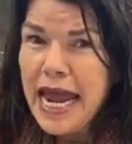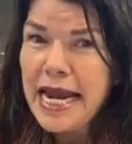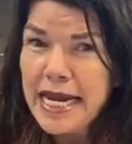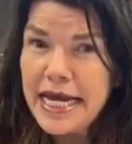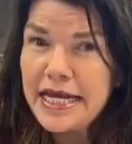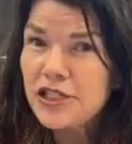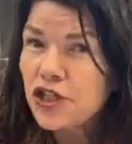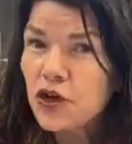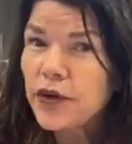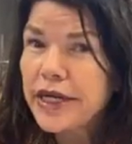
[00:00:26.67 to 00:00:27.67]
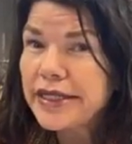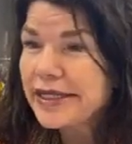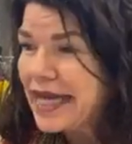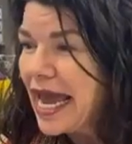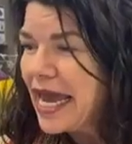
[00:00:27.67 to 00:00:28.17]
an 80 degree
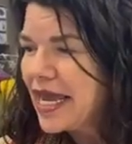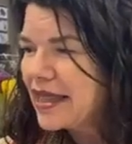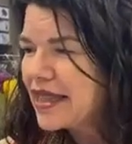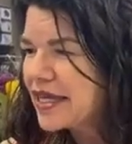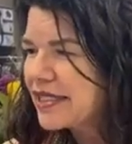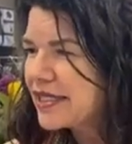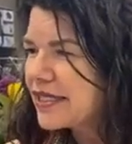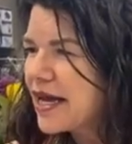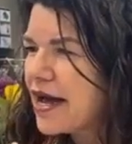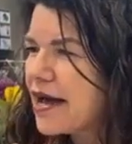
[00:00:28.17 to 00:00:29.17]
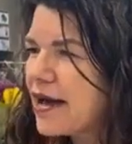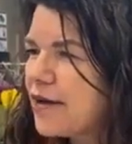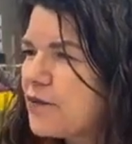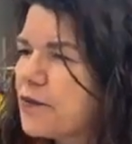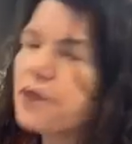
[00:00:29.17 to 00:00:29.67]
day this
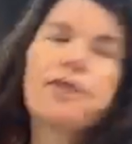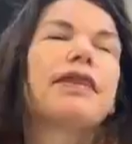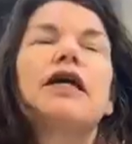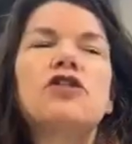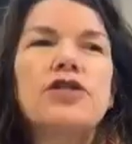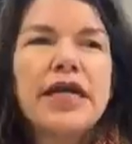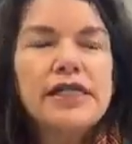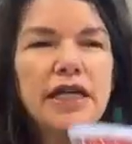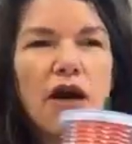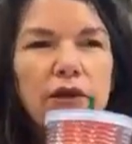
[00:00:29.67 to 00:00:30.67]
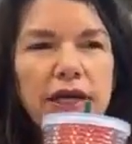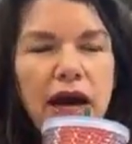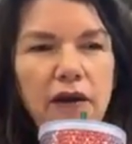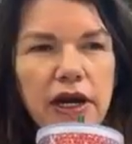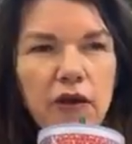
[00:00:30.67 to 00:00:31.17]
um, two days ago. Two days ago,
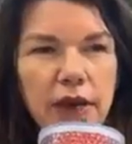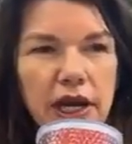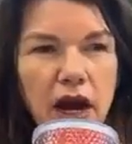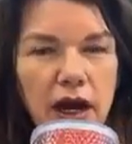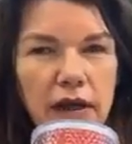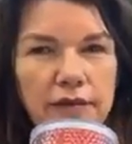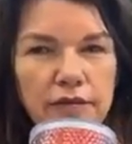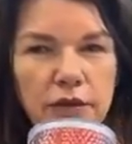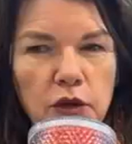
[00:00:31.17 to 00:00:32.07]
and now here we are.